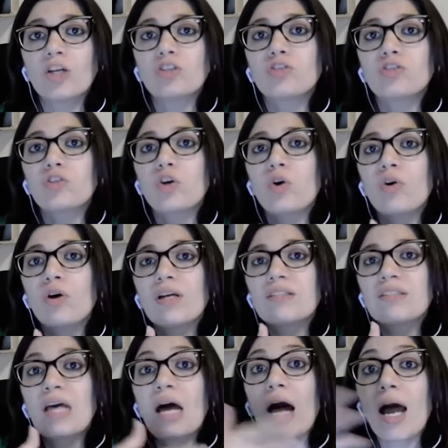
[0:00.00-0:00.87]
So
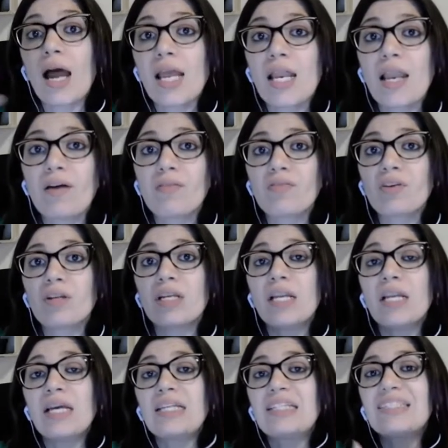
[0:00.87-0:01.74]
it's high level
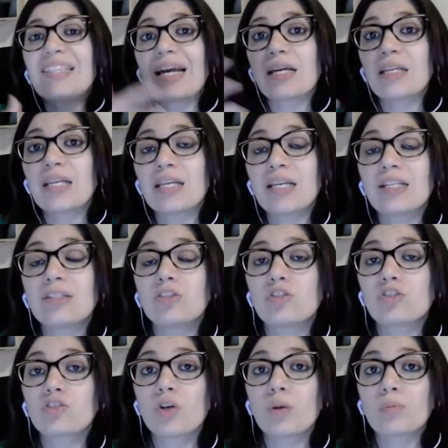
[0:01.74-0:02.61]
technical
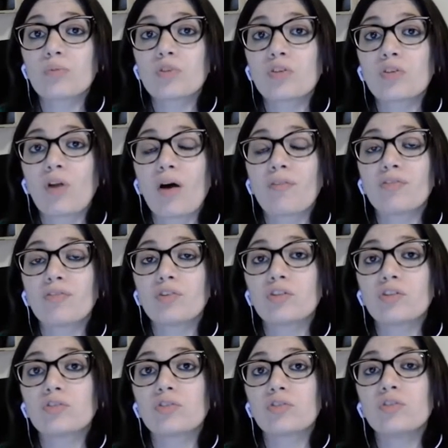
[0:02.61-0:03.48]
description of
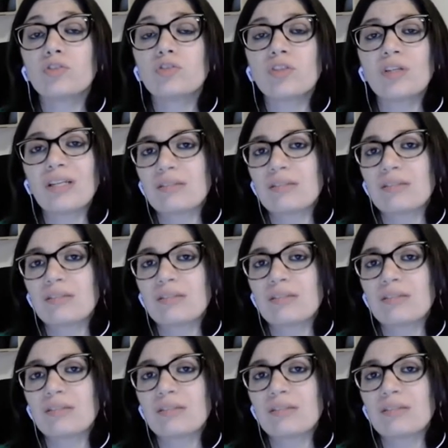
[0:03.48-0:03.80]
your solution.